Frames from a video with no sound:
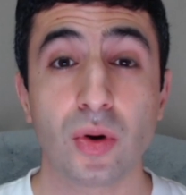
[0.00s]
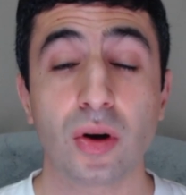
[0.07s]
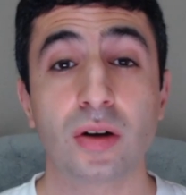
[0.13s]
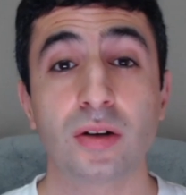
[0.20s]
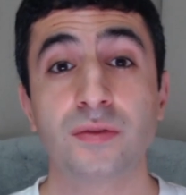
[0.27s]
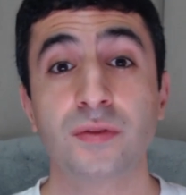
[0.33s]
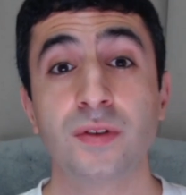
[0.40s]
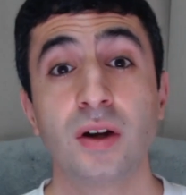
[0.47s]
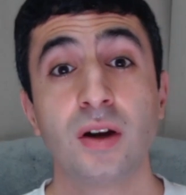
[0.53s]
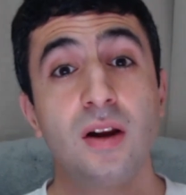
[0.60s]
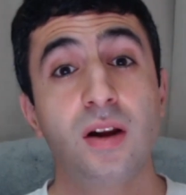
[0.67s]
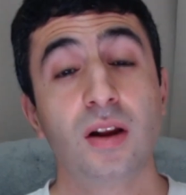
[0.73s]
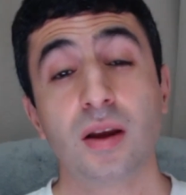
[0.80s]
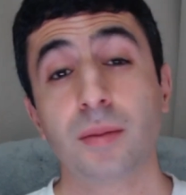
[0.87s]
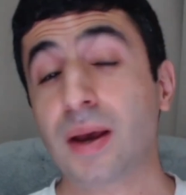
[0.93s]
of.
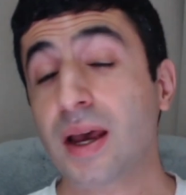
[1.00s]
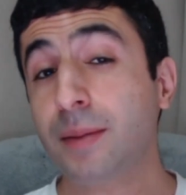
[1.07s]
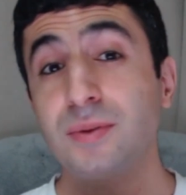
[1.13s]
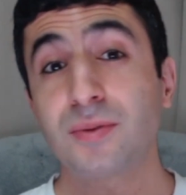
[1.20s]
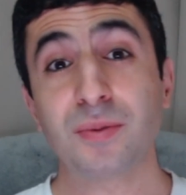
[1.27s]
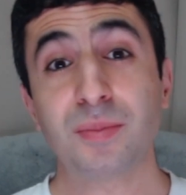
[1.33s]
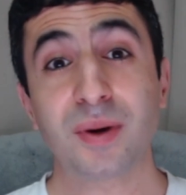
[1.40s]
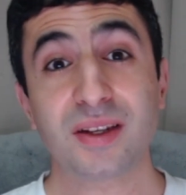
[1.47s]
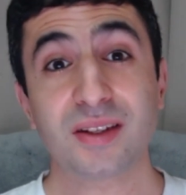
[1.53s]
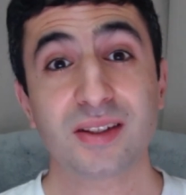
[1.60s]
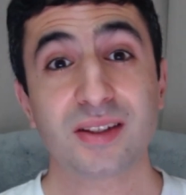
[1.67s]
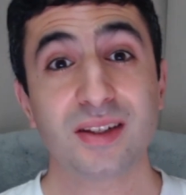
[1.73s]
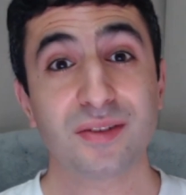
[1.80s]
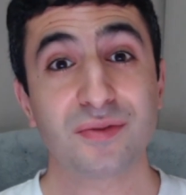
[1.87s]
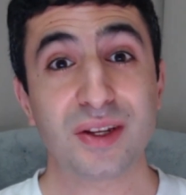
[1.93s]
Perhaps we might
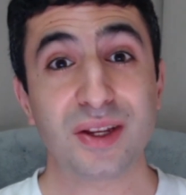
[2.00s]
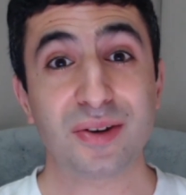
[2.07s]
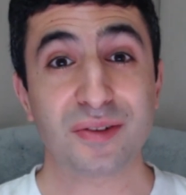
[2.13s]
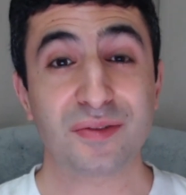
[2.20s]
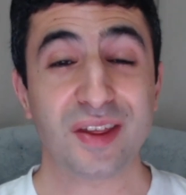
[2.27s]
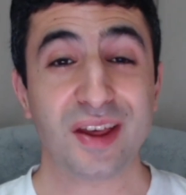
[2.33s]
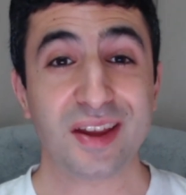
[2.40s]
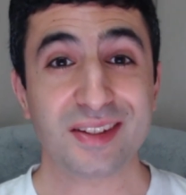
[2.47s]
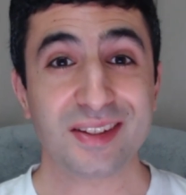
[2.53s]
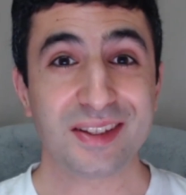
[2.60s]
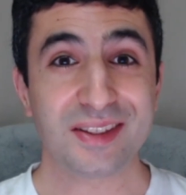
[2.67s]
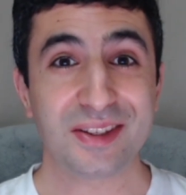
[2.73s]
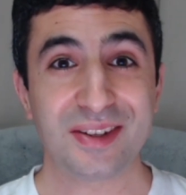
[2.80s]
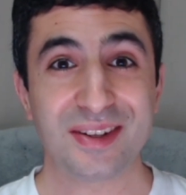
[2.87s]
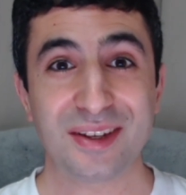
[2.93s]
see a video of that
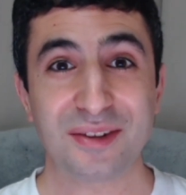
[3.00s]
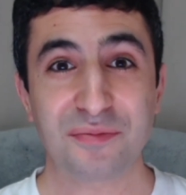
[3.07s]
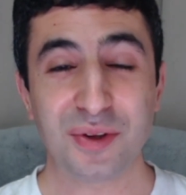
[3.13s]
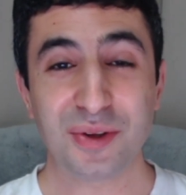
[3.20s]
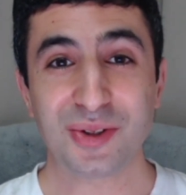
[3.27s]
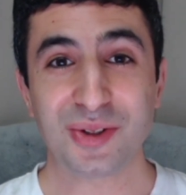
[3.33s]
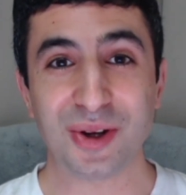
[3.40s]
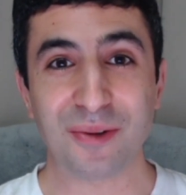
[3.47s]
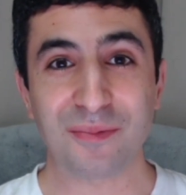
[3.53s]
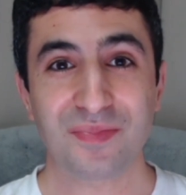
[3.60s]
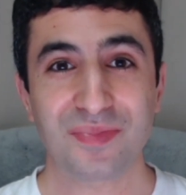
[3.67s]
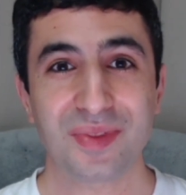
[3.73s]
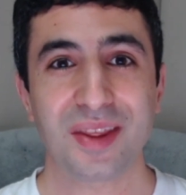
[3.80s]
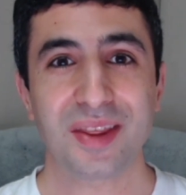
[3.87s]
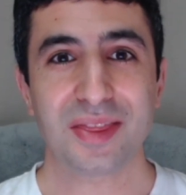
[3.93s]
in the near future.
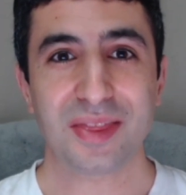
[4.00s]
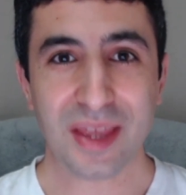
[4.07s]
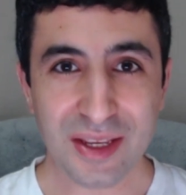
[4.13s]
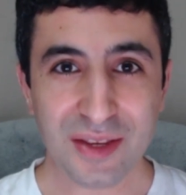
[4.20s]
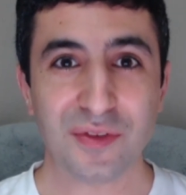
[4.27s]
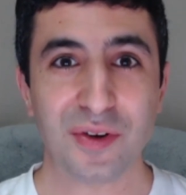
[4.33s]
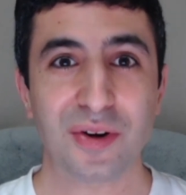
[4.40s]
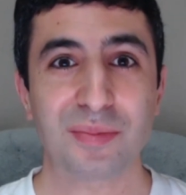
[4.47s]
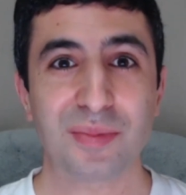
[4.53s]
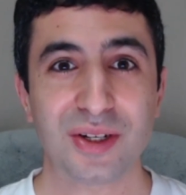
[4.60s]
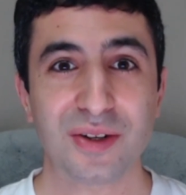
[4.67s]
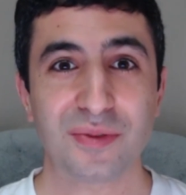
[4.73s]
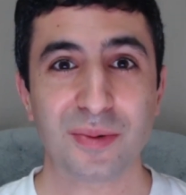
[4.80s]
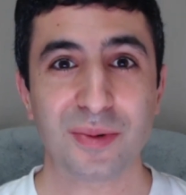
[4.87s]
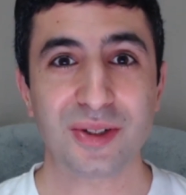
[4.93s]
Thank you very
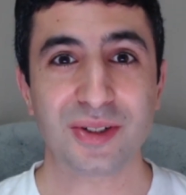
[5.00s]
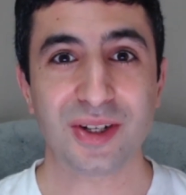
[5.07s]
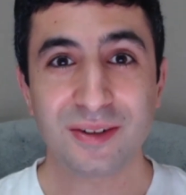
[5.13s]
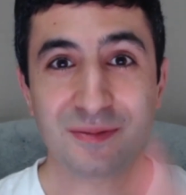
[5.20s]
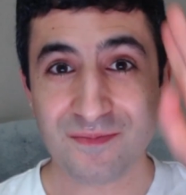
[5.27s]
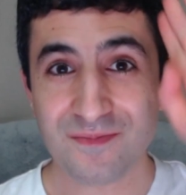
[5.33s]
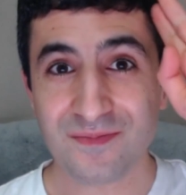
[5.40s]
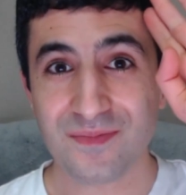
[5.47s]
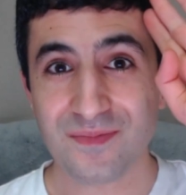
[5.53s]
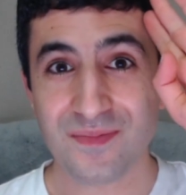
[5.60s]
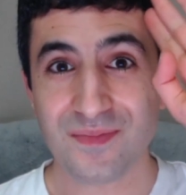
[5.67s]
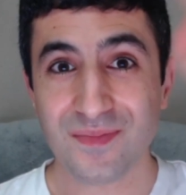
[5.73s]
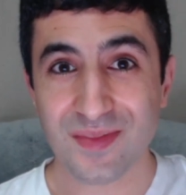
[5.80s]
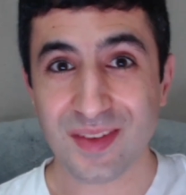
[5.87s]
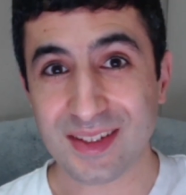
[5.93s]
much for watching,
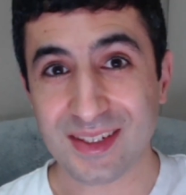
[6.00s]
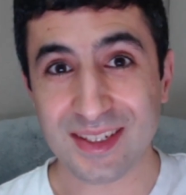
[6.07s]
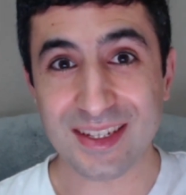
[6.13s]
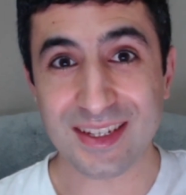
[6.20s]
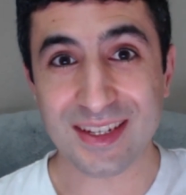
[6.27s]
and see you